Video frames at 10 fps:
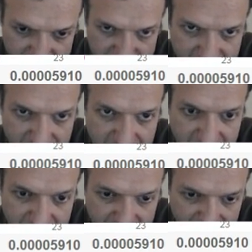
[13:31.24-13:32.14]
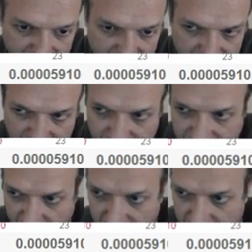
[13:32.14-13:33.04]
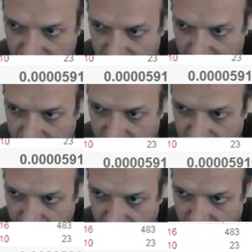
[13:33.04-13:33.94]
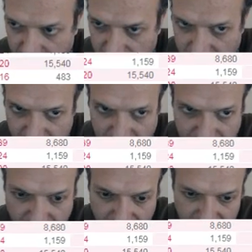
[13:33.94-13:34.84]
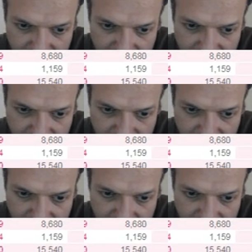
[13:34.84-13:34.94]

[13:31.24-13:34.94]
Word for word: see if I will, if I will